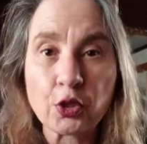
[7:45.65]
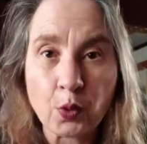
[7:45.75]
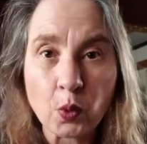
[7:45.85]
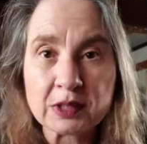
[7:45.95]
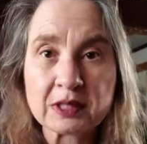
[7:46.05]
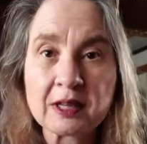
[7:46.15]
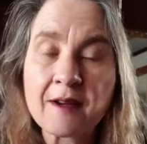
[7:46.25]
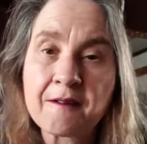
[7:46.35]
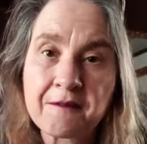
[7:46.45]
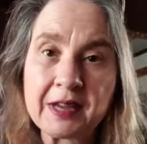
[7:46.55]
thoughts,
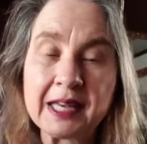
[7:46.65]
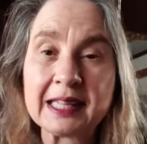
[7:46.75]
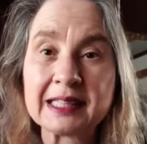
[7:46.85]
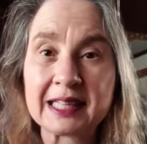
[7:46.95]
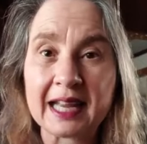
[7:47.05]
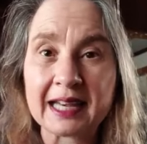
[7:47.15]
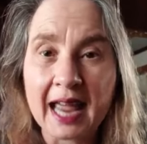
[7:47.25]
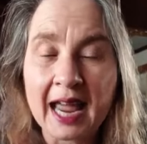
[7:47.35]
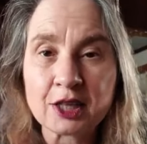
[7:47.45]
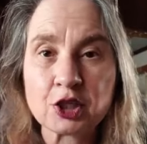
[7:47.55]
feelings, and
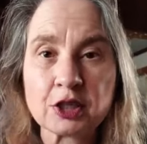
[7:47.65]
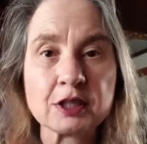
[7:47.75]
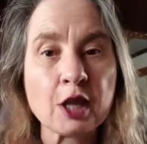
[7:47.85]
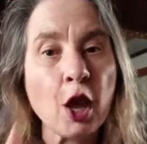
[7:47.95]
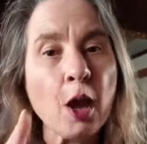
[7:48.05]
actions.